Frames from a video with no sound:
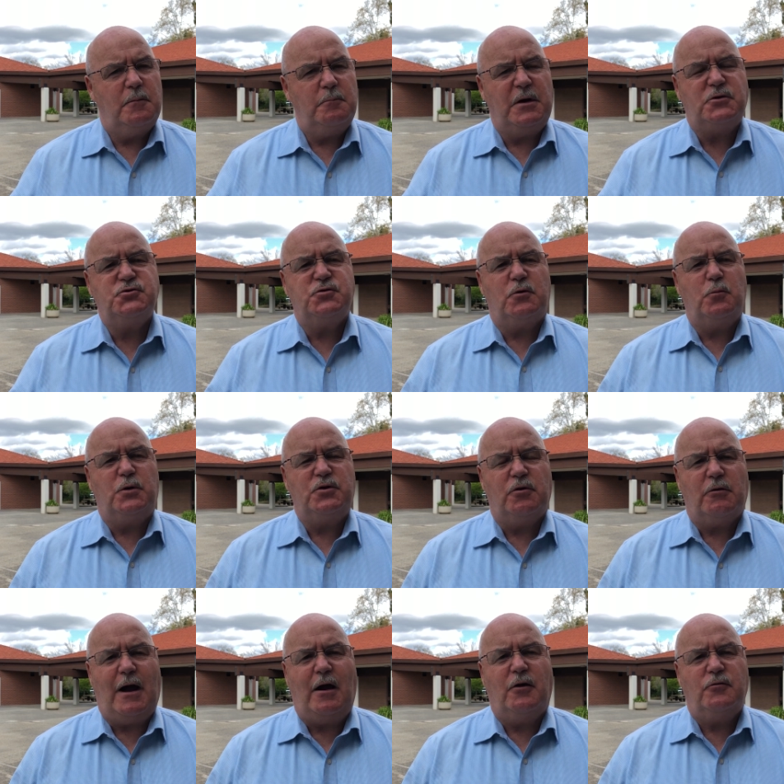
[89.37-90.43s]
make sure when
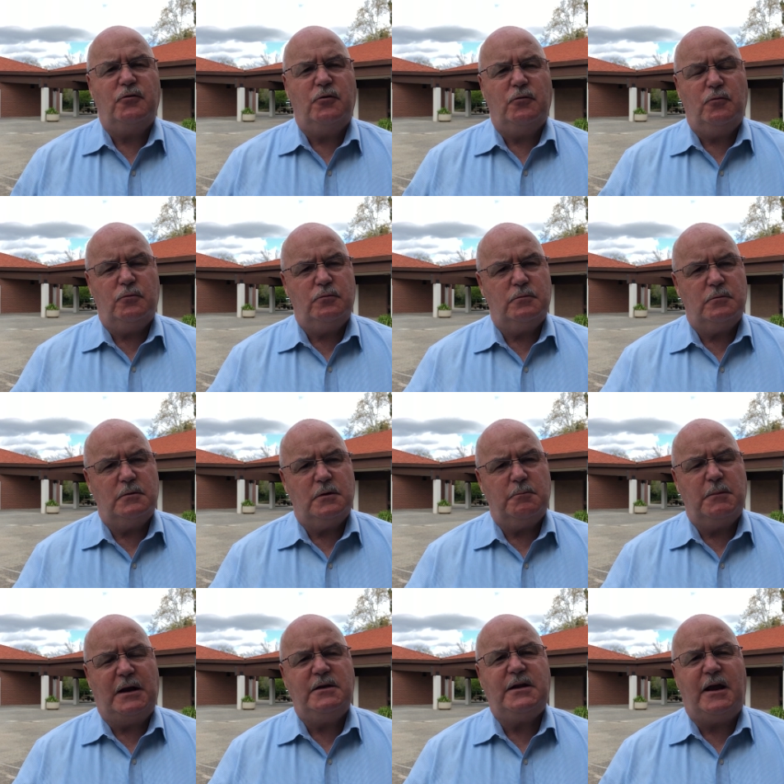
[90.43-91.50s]
you're out you
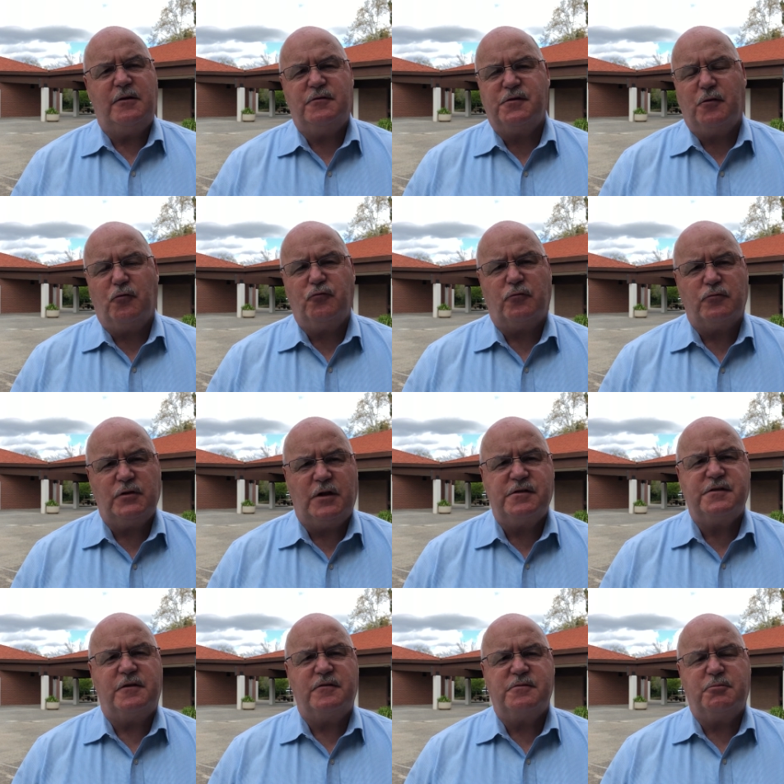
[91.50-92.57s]
maintain social
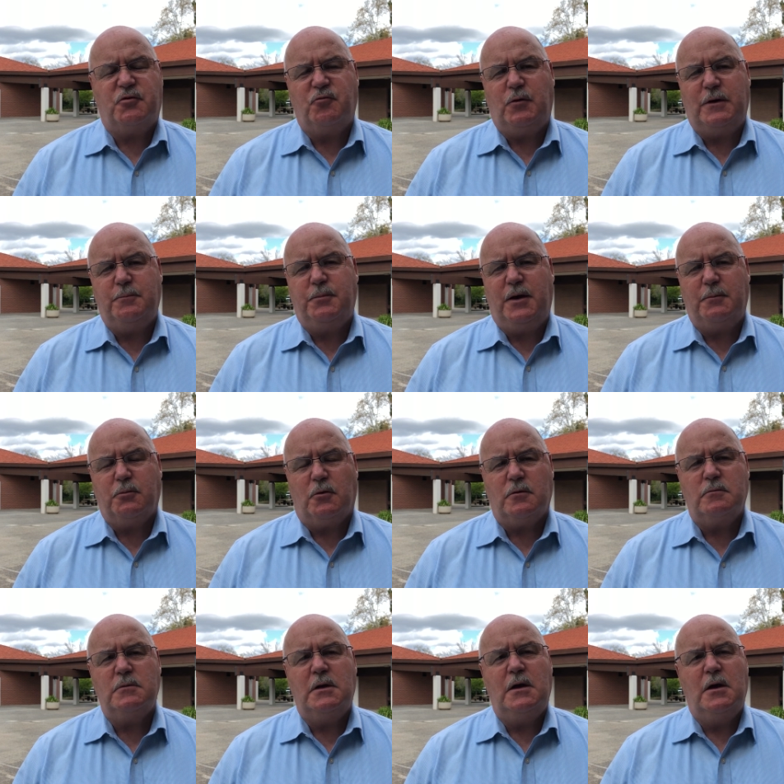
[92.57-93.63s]
distance between people,
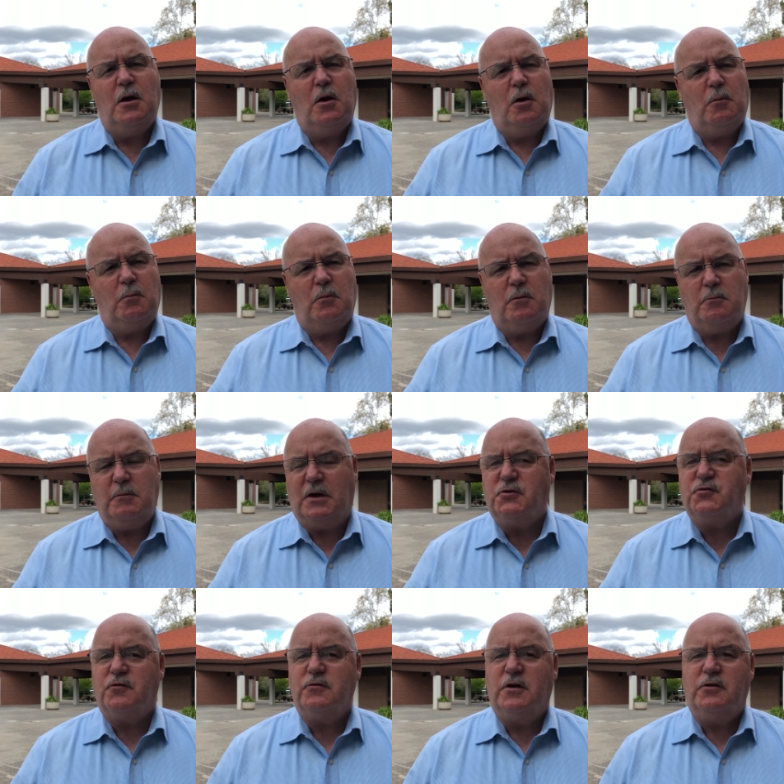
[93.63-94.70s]
make
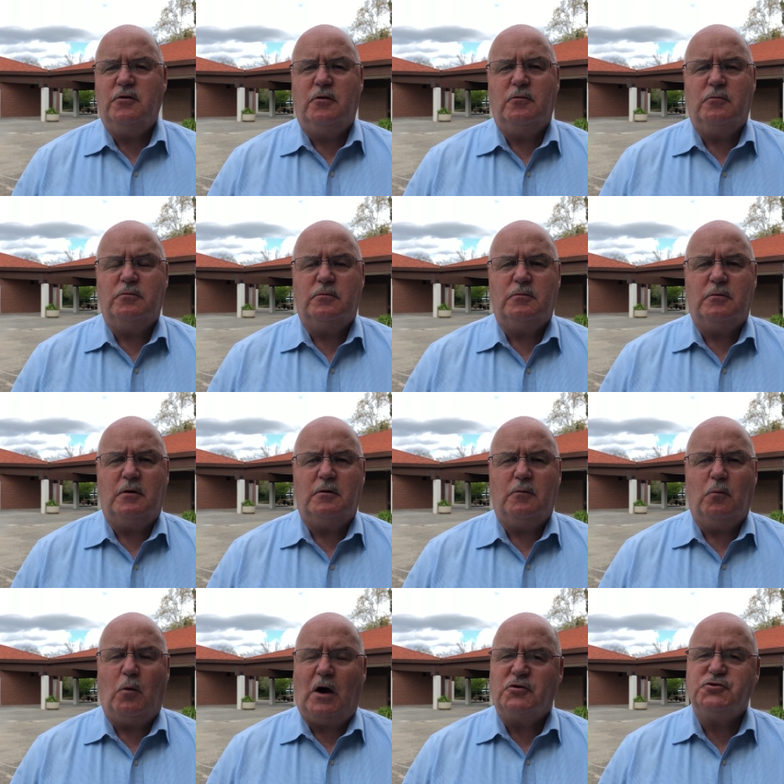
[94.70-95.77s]
sure that you
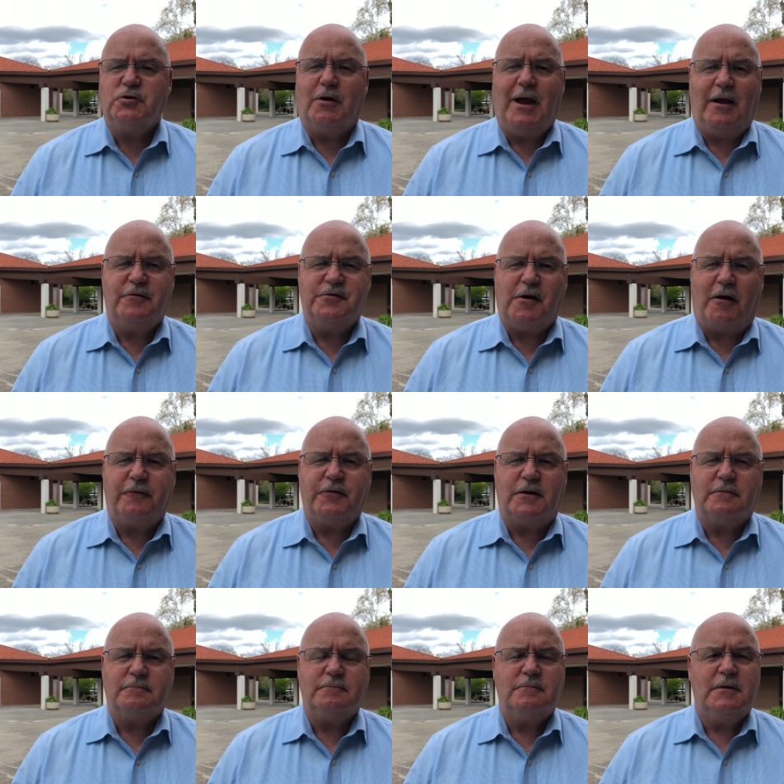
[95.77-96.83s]
wash your hands
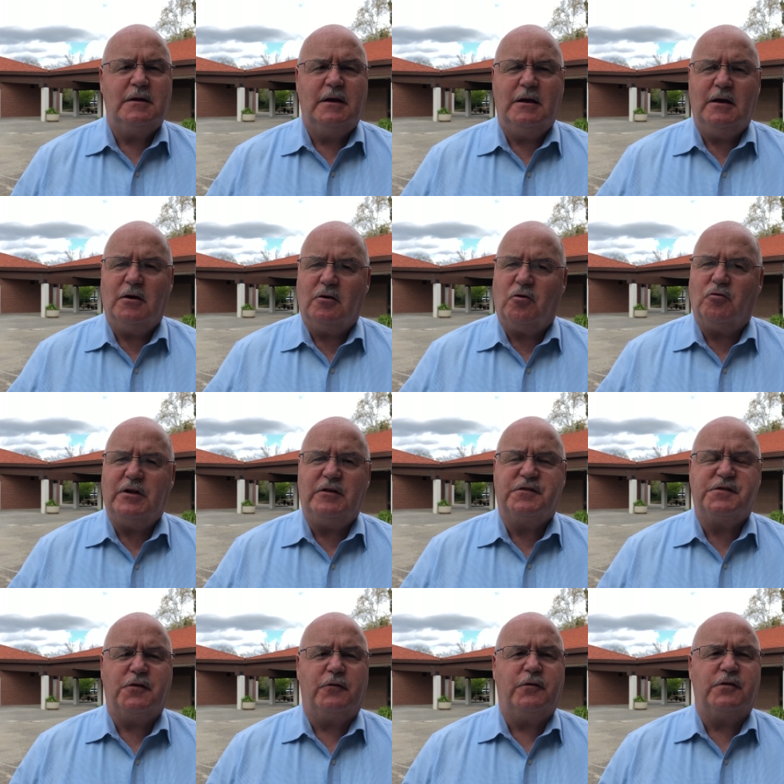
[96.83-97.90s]
often, clean
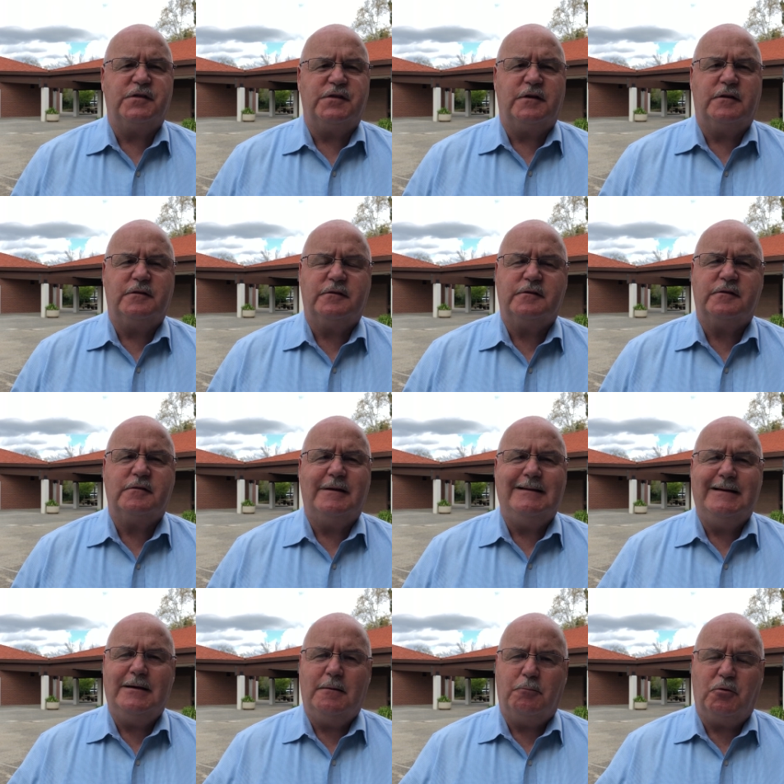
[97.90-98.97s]
surfaces,
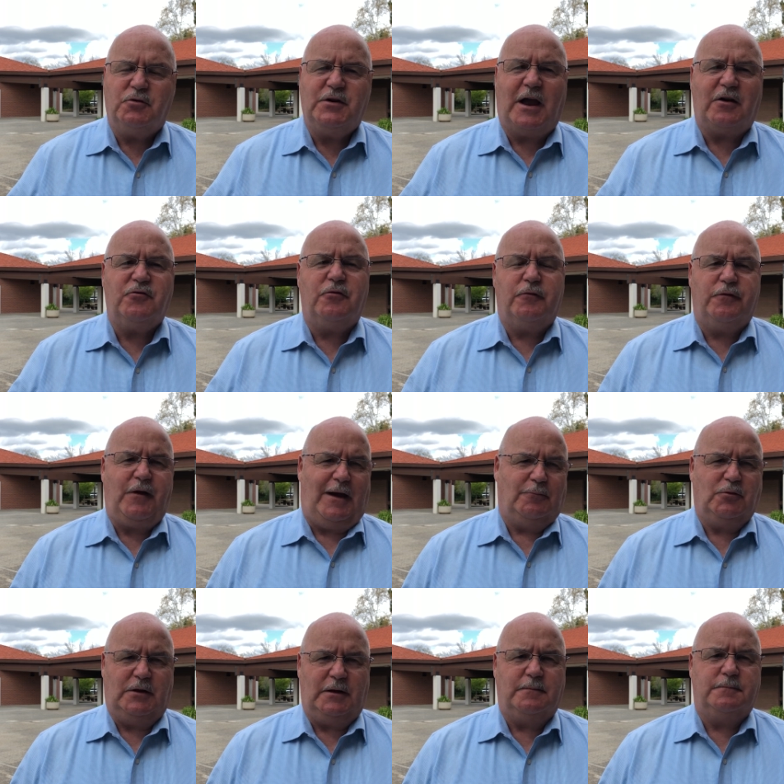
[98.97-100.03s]
protect your
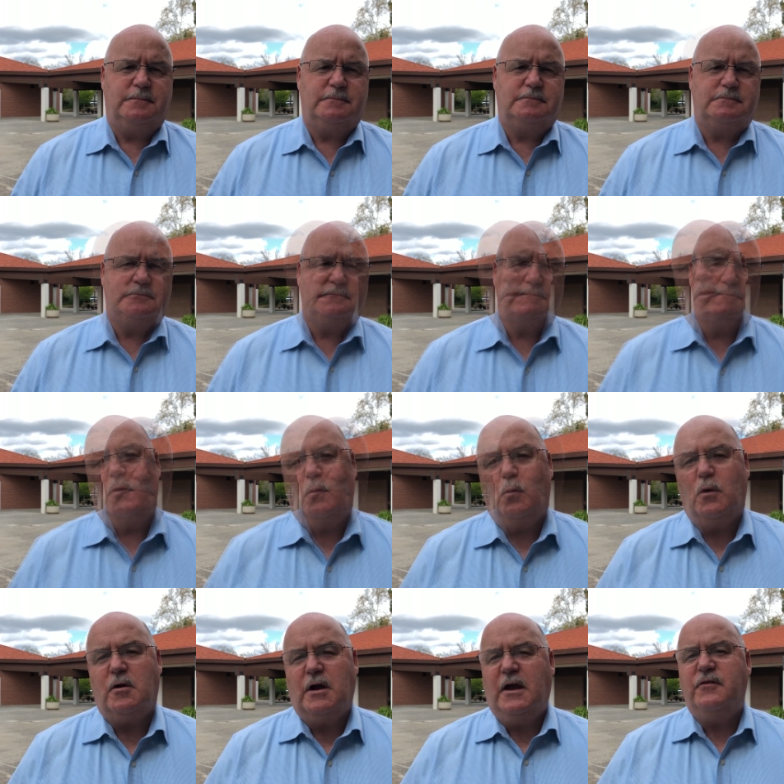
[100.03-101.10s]
family.
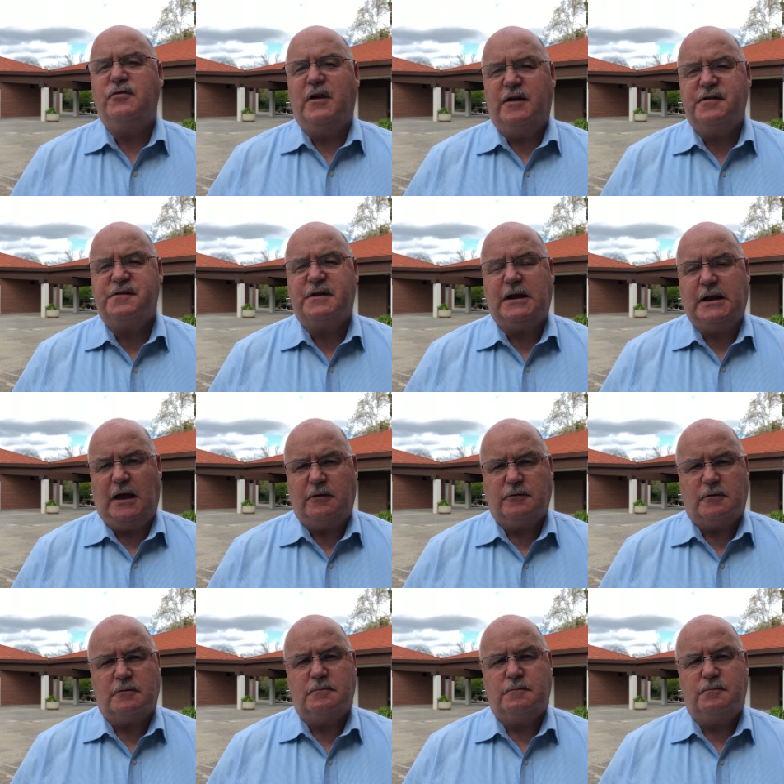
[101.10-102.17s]
We're in this
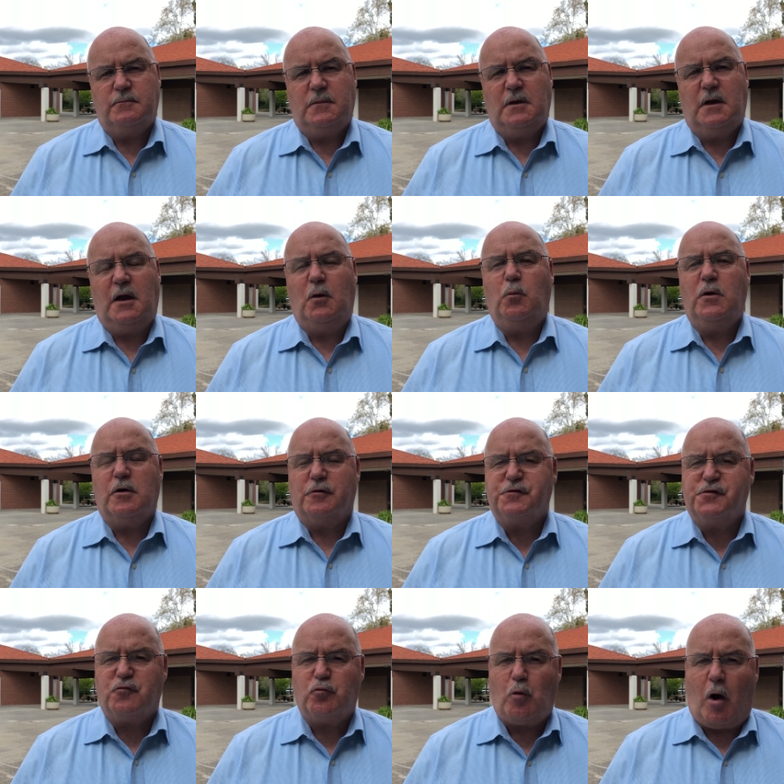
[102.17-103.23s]
together, and we are
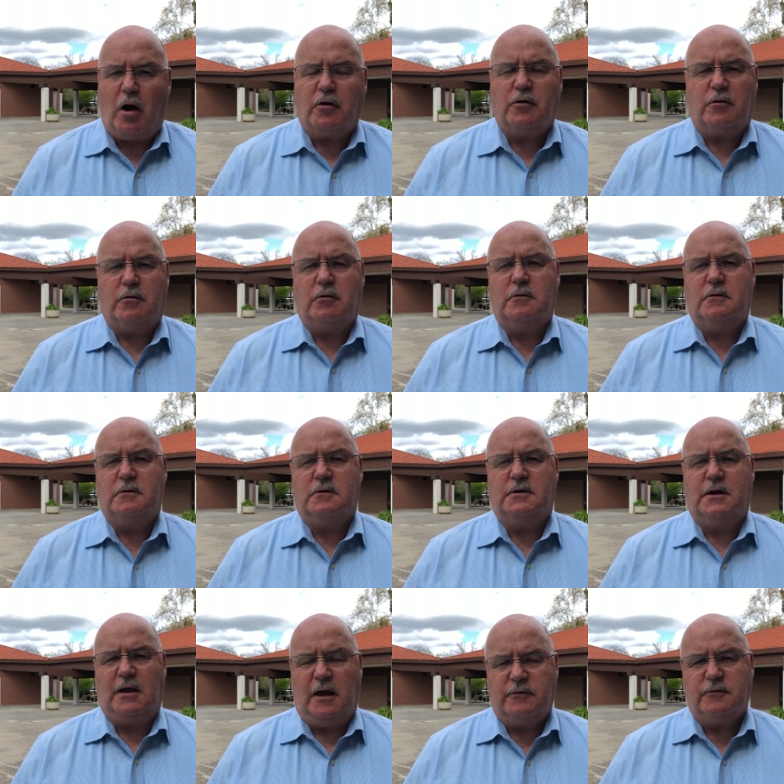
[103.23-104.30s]
stronger
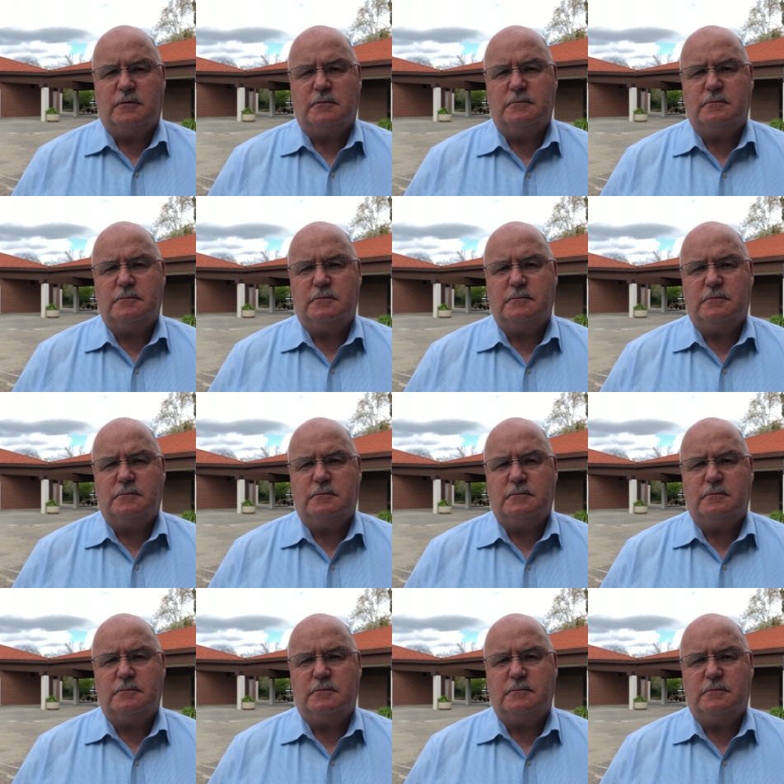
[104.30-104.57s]
together.